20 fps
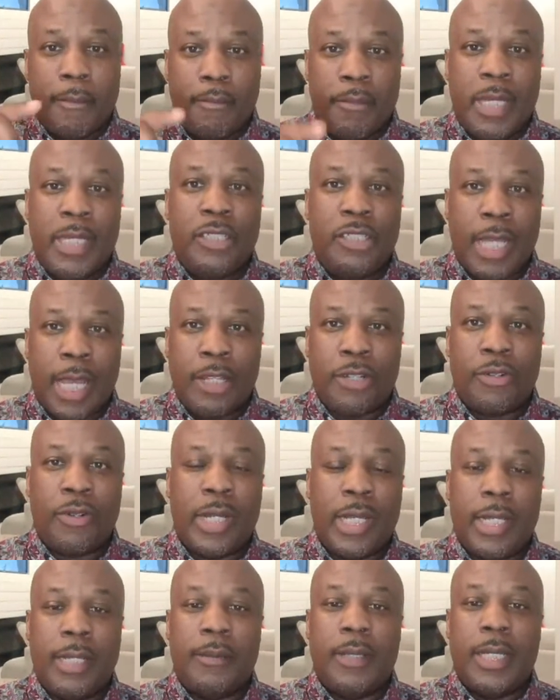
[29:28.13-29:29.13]
Will he be
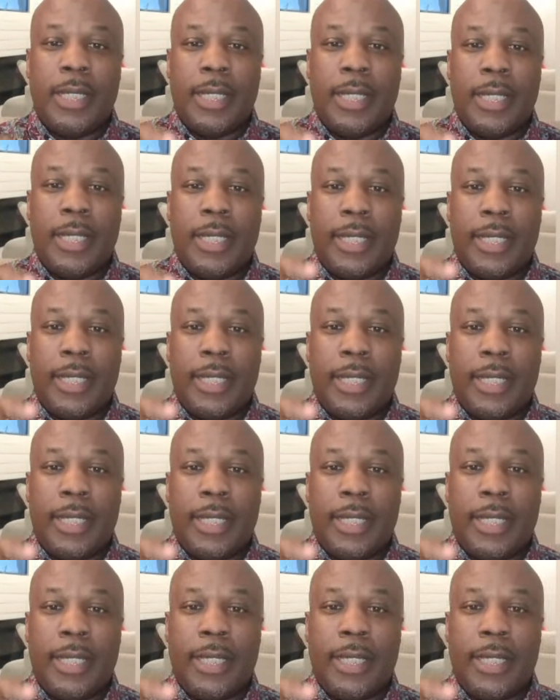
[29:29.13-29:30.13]
able to do that?
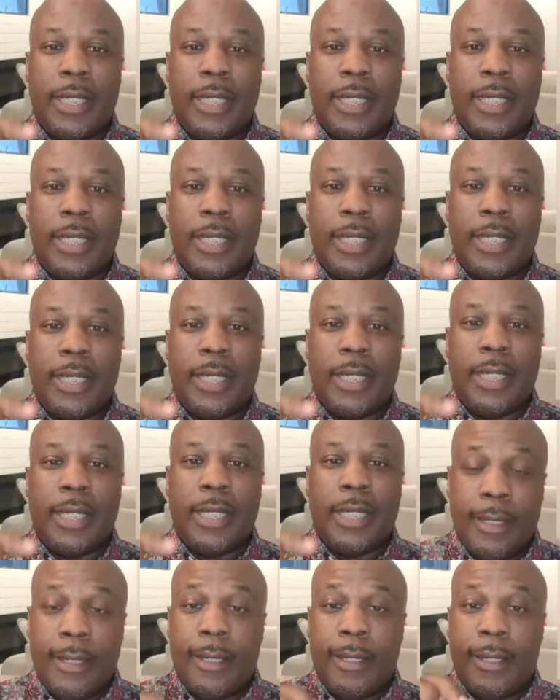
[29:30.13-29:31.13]
BJ Green
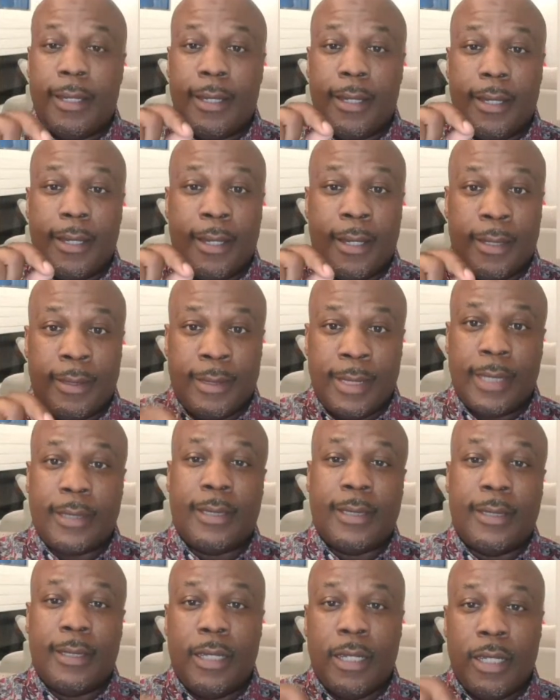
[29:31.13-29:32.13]
is another
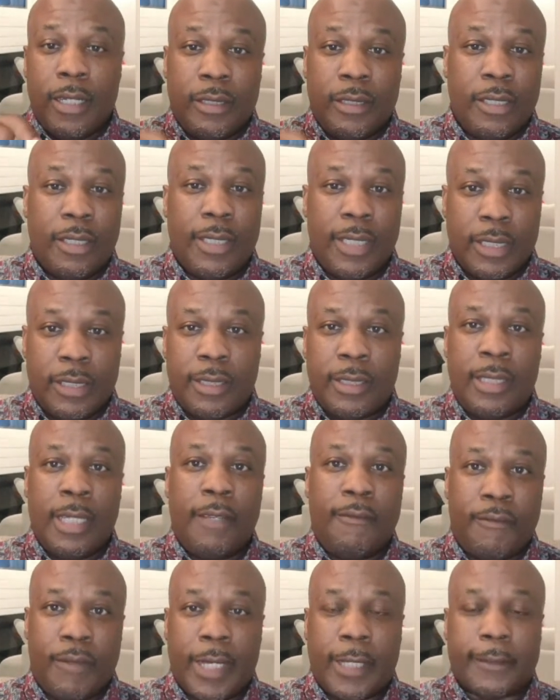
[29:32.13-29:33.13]
key
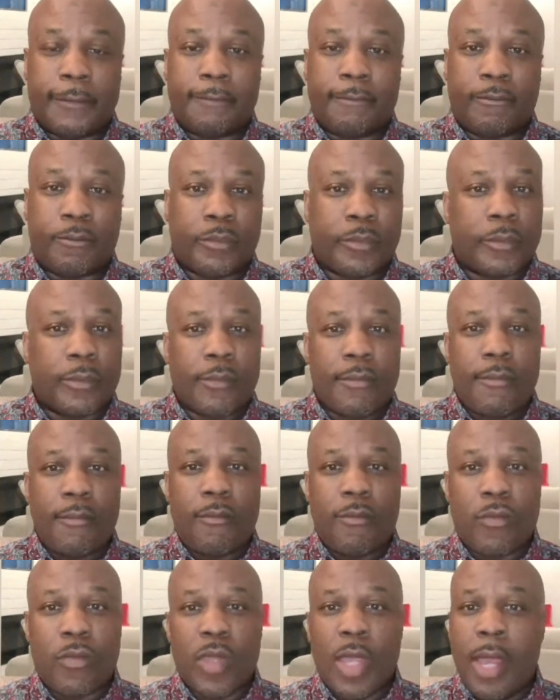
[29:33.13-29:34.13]
addition
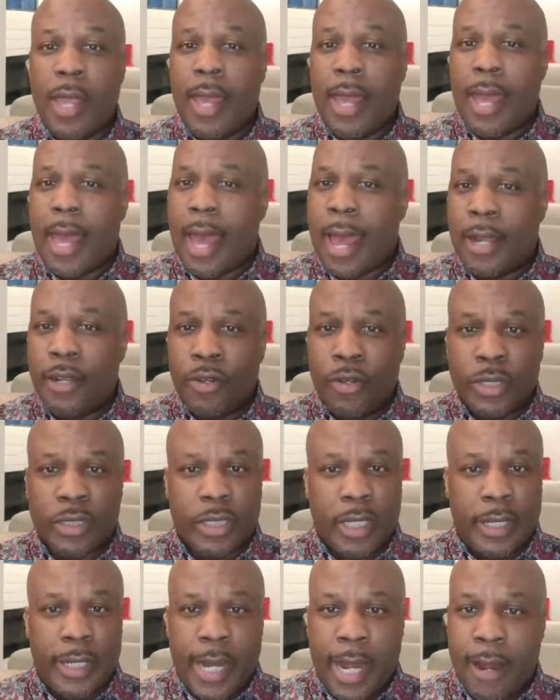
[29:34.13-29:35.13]
to this defense.
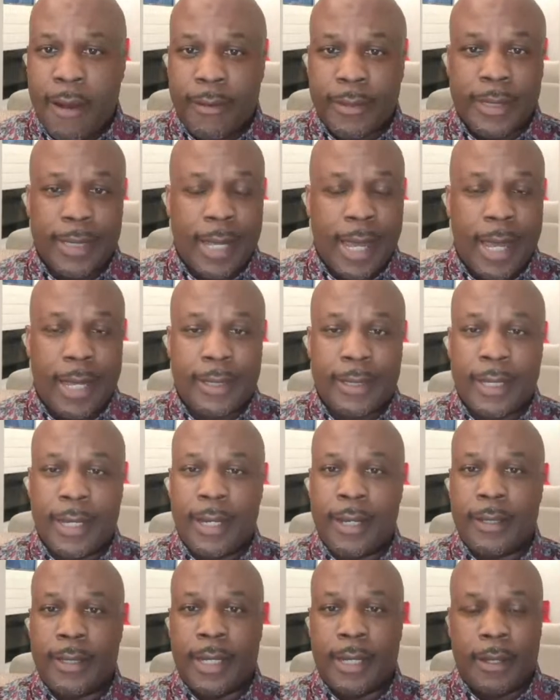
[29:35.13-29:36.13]

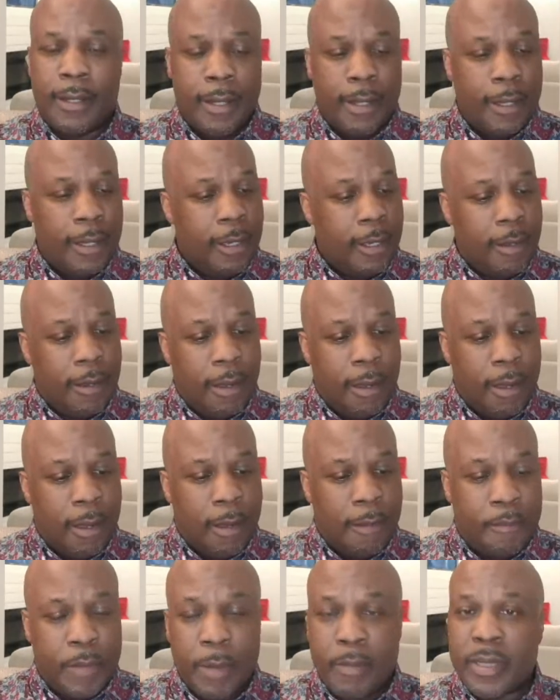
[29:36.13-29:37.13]
I know it's a
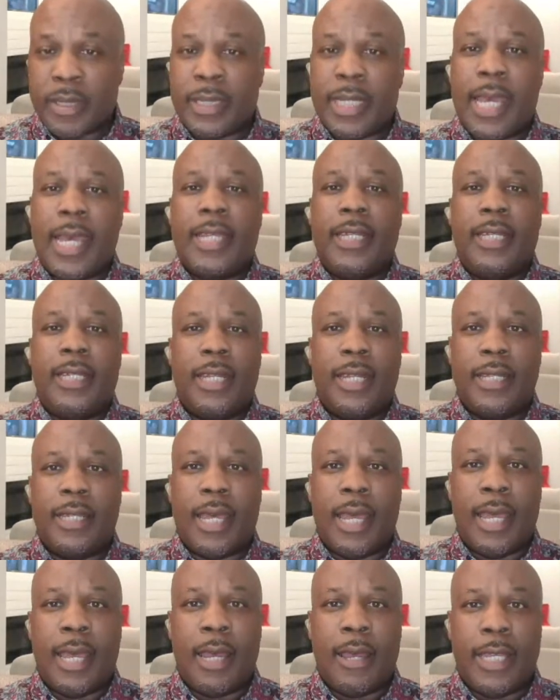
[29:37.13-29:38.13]
narrative out there
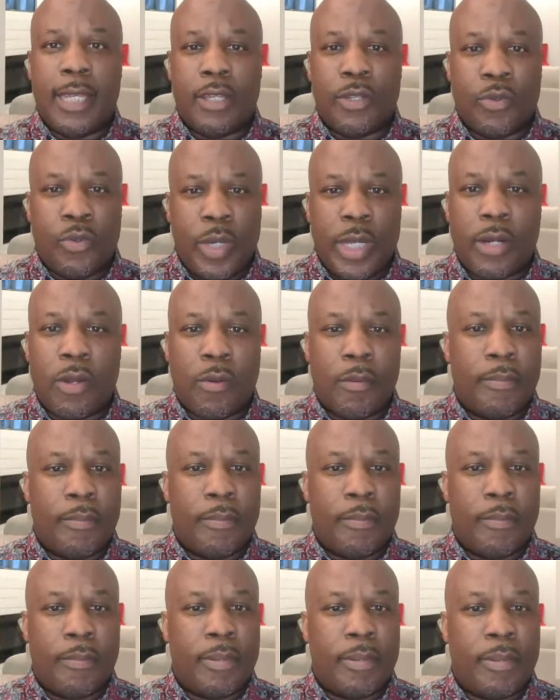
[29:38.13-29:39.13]
that people
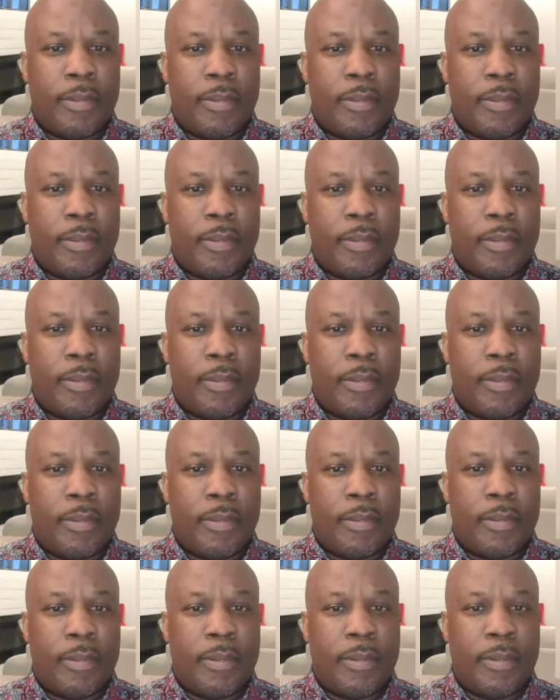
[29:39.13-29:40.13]
saying he didn't have, he
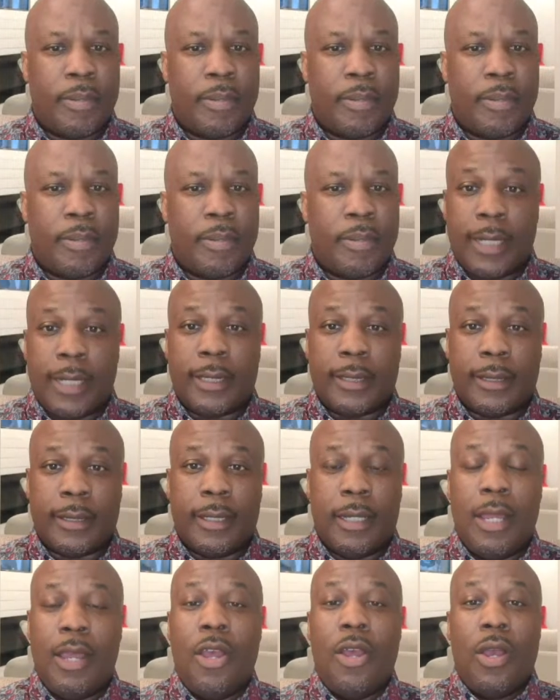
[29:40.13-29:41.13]
quit on plays and
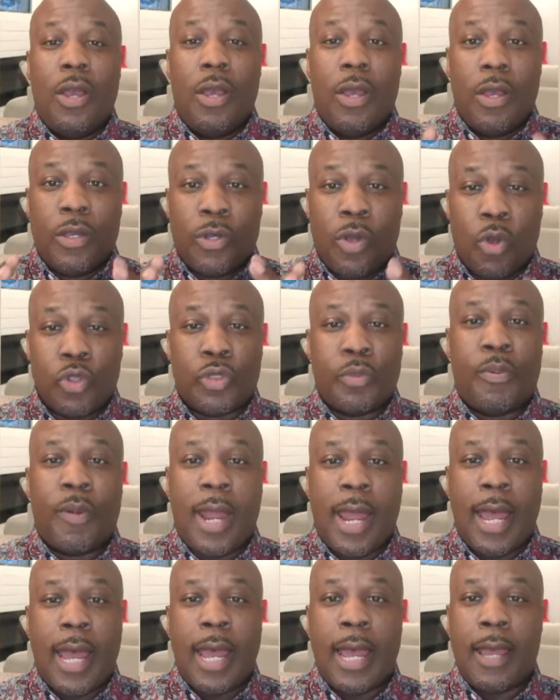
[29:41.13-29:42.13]
all that, but I'm
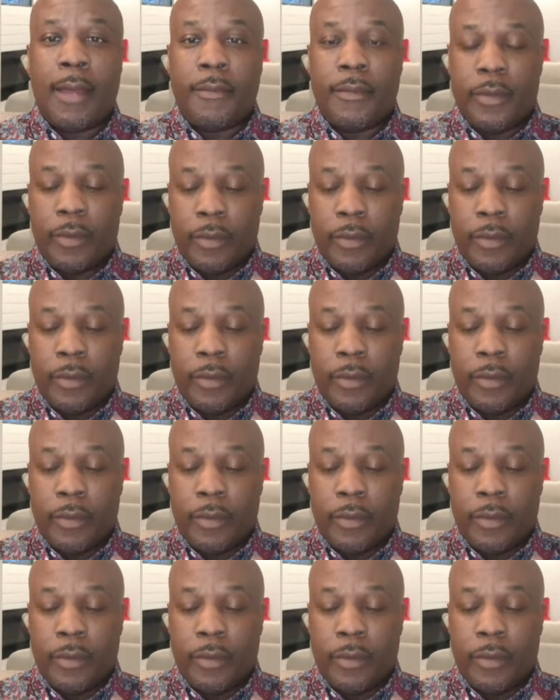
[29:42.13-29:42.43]
telling you,